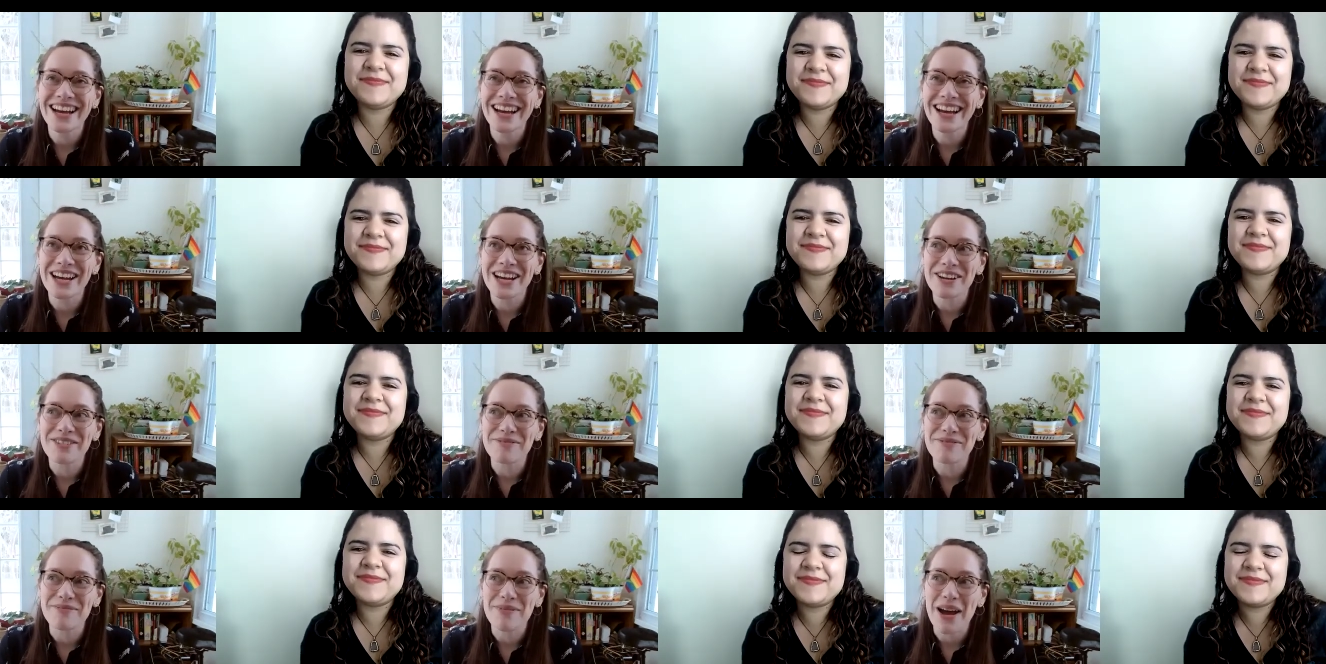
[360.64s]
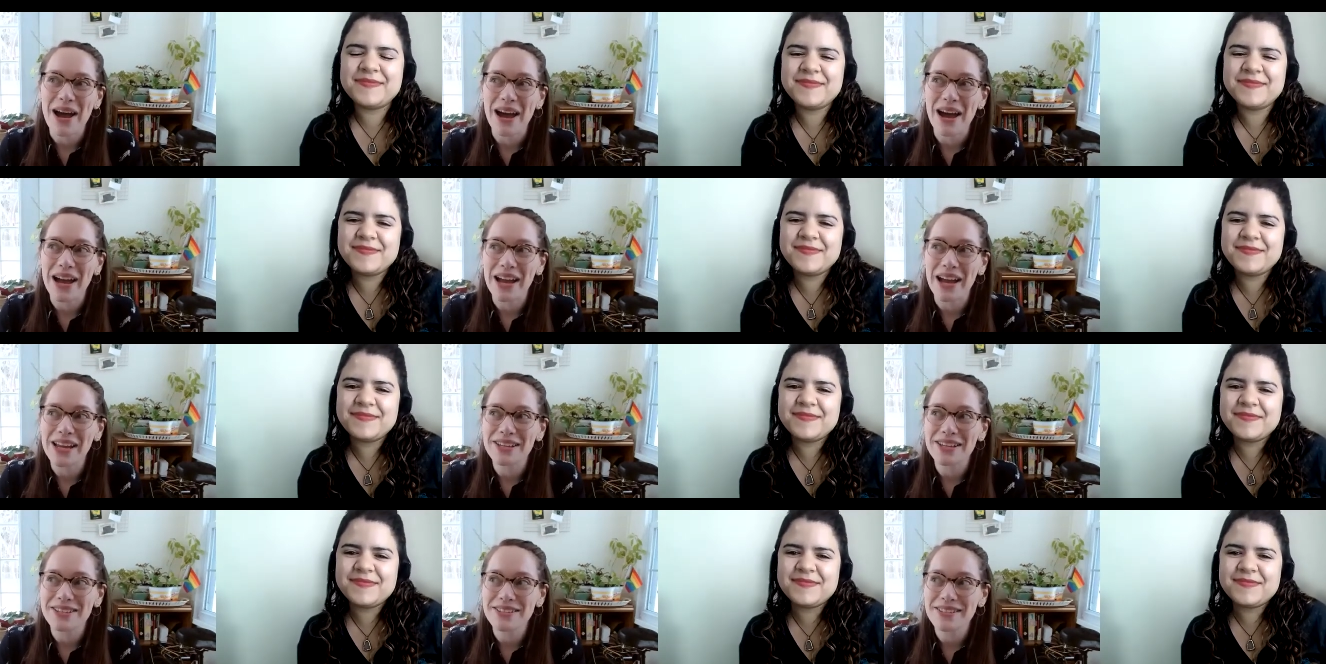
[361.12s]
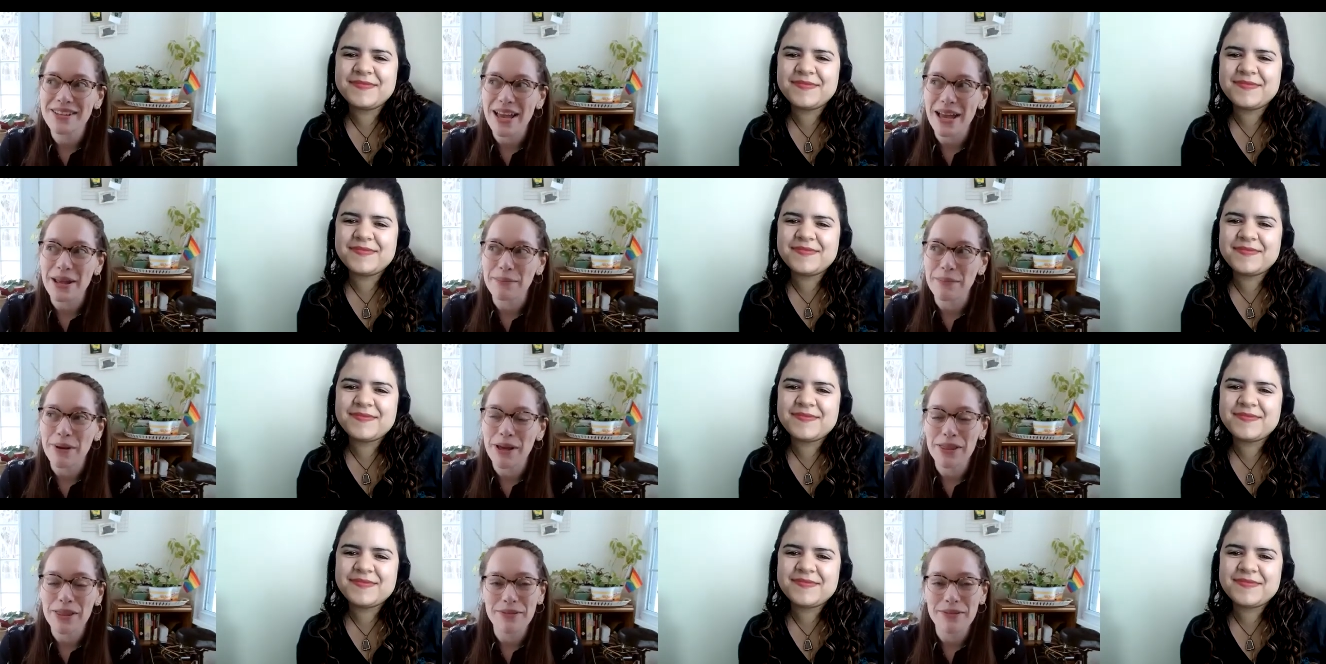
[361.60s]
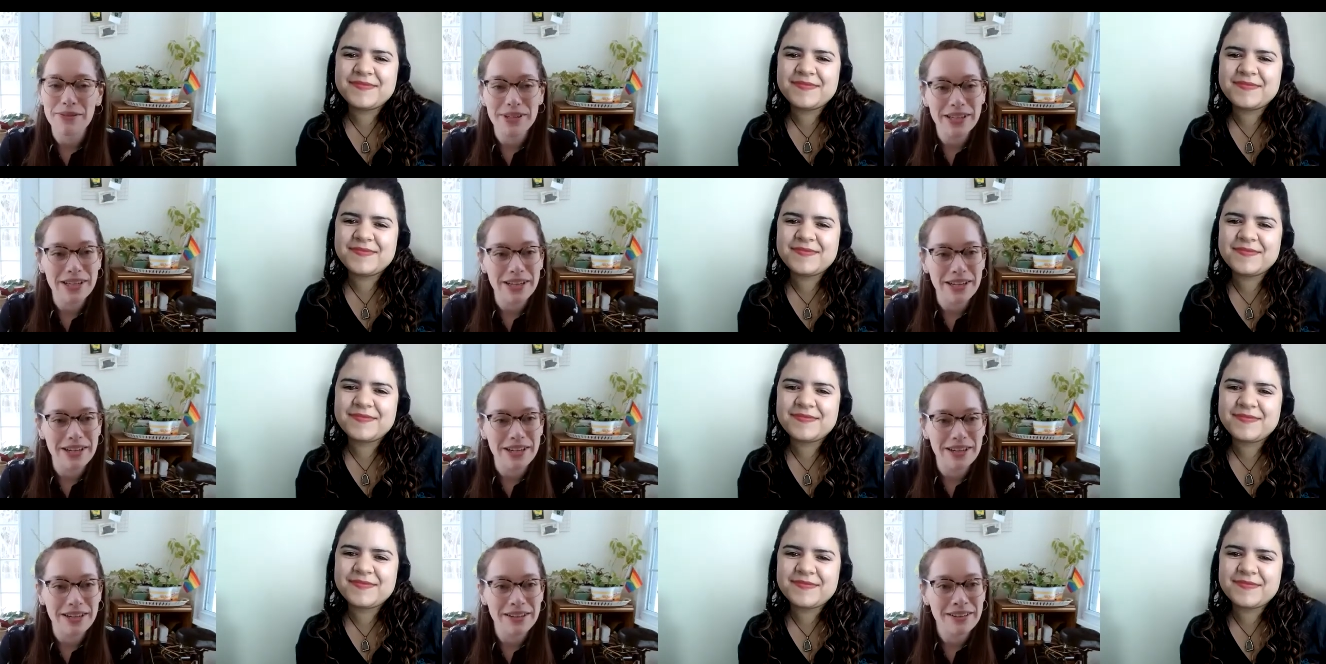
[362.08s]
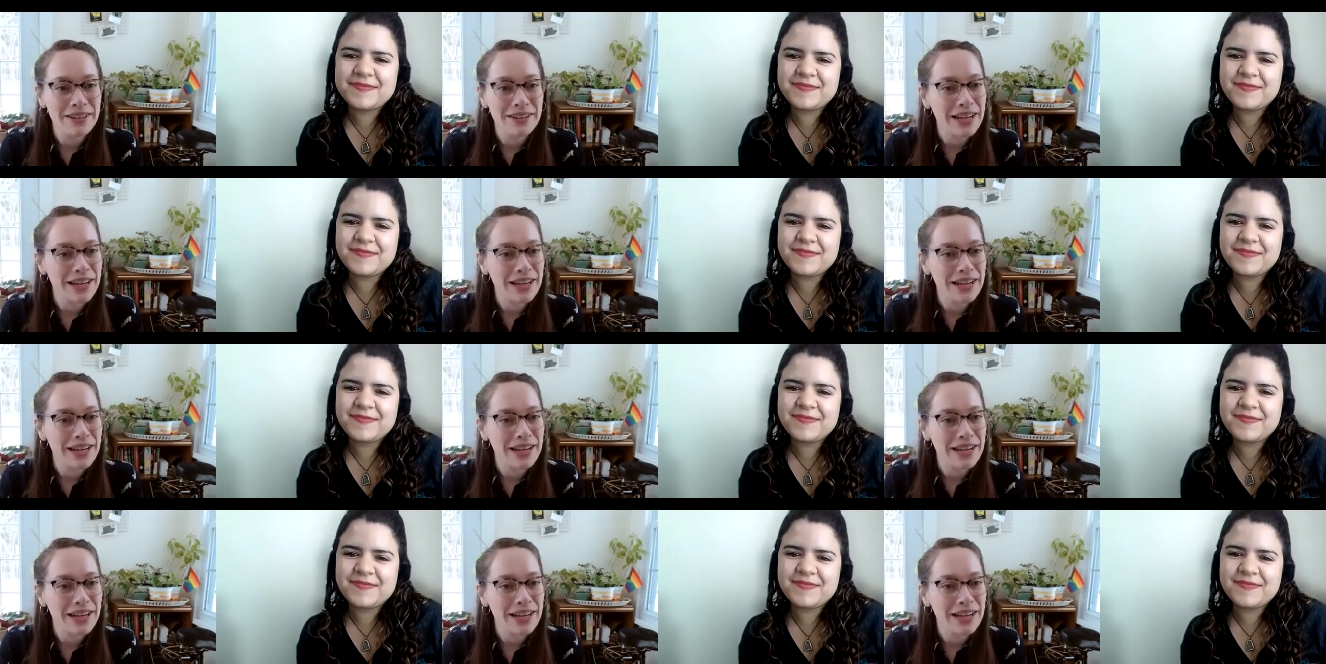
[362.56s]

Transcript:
Speaker 1: um, I just had my three year